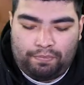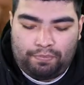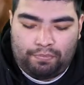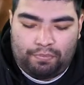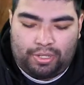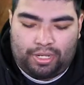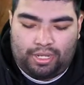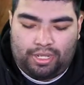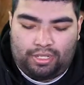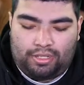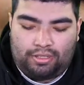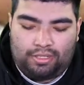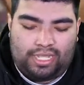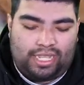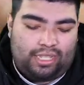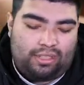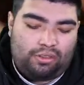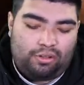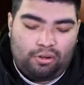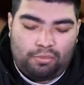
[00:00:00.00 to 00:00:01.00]
But
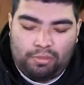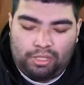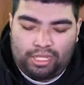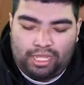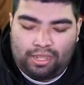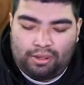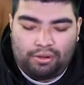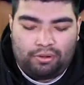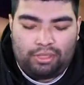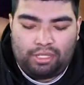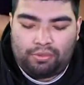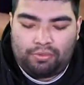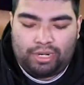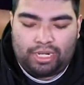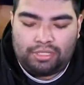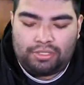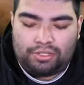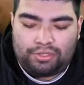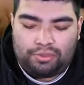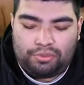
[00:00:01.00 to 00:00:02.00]
yeah, normally I only
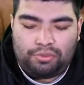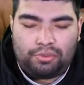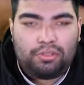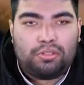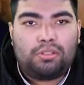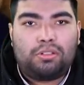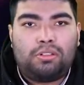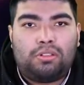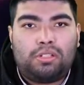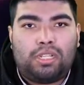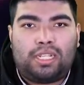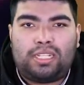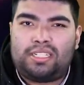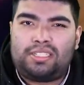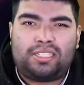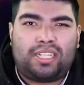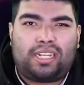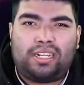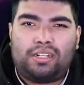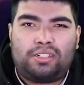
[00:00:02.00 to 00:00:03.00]
ran 2. I
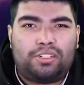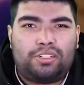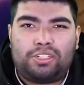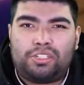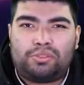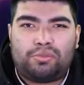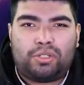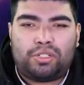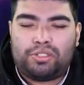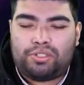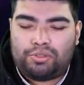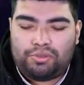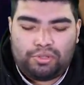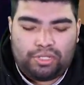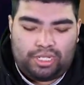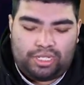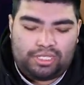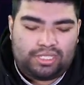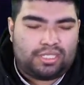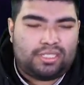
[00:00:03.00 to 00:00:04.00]
decided to just run 2
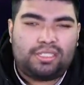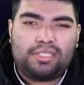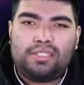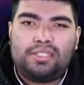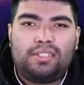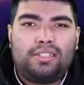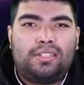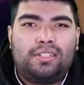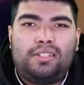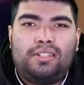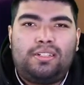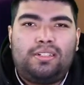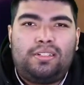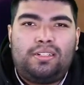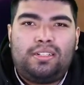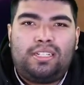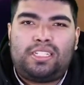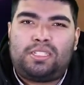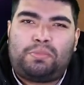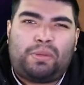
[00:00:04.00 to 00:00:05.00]
because
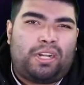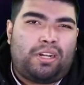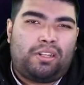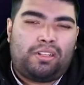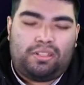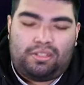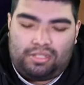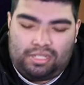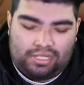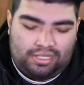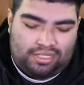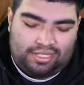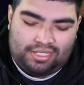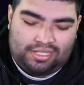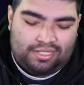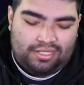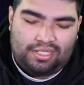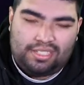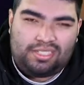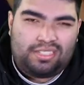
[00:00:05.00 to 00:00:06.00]
it's better,
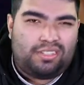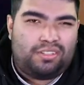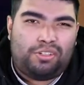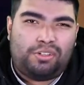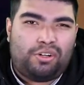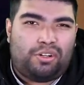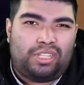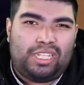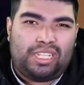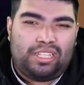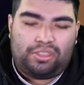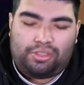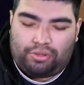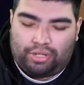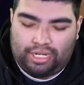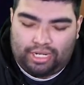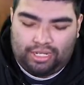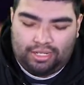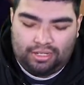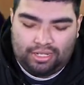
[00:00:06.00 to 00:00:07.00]
and you don't need
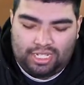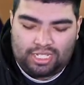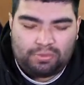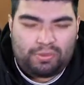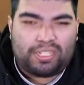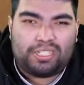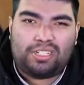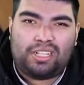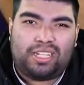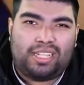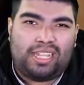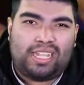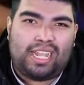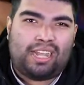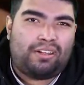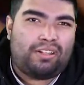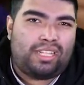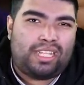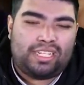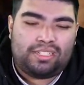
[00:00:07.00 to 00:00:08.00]
3, especially
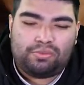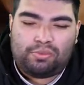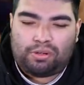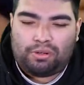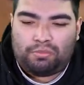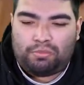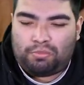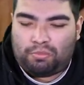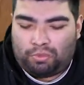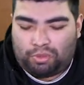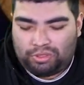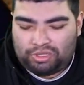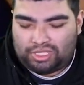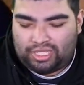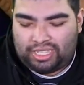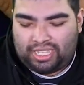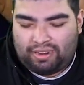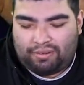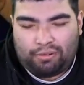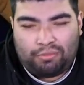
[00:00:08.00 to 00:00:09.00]
nowadays where
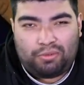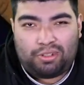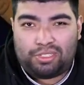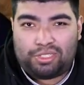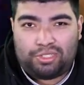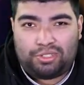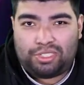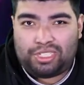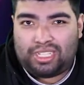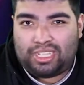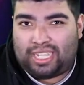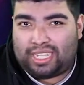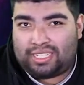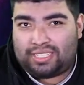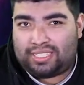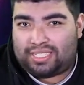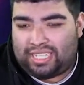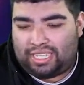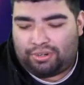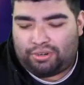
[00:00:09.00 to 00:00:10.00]
mostly everyone's using like
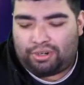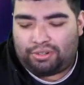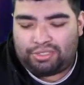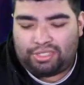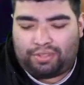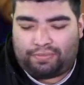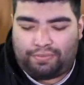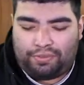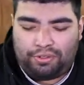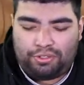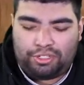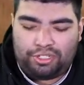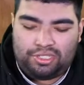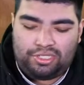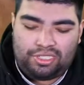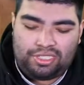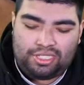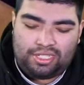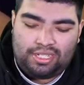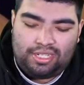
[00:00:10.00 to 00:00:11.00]
Synchros and
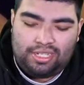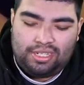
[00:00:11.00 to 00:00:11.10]
fusions.